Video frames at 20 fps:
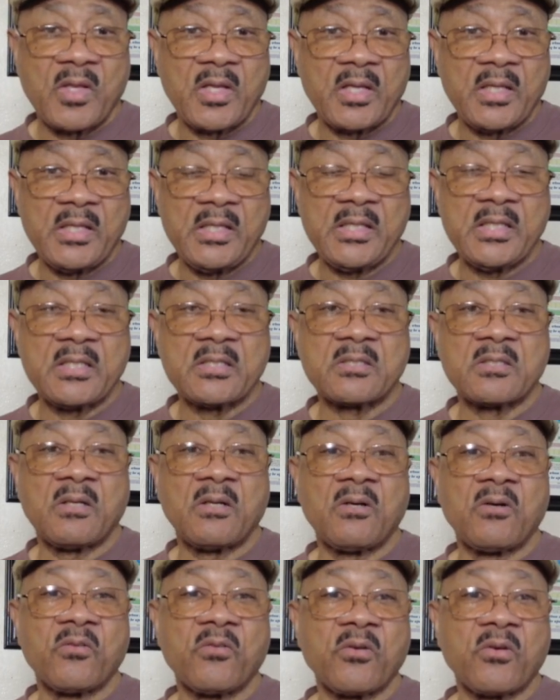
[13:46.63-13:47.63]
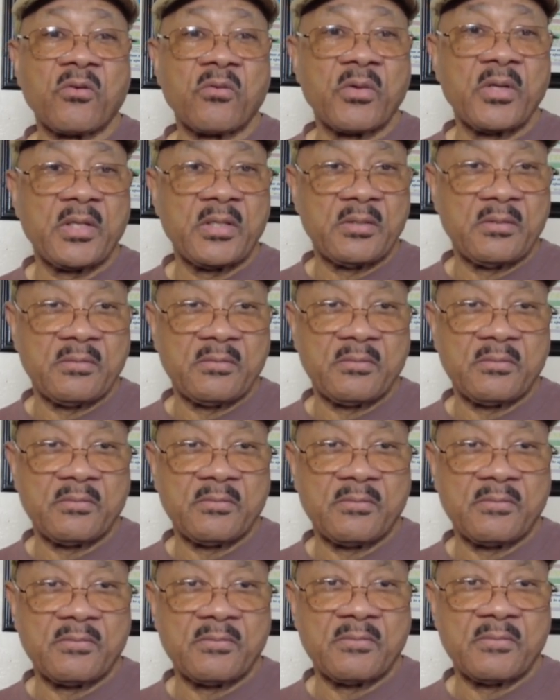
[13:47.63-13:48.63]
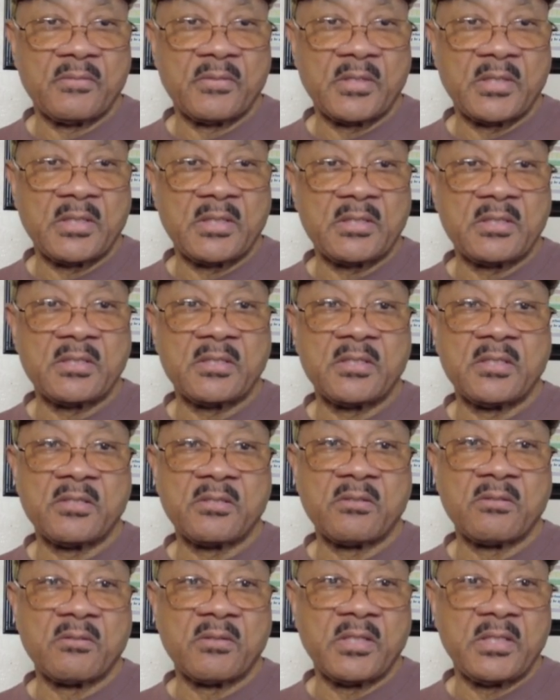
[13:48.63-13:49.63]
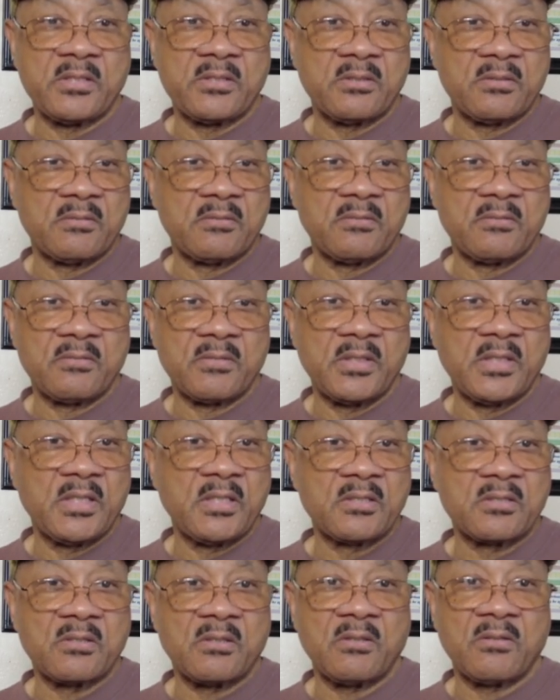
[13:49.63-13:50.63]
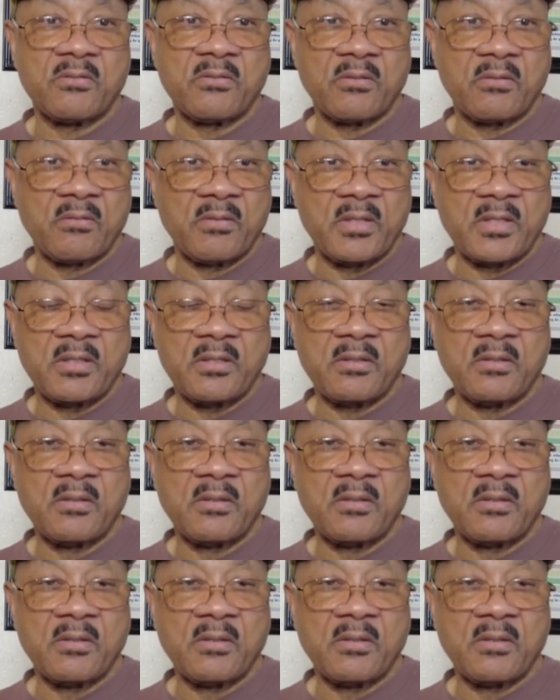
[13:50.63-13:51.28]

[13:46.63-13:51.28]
He gets all the credit. This is his creation. He gets all the credit.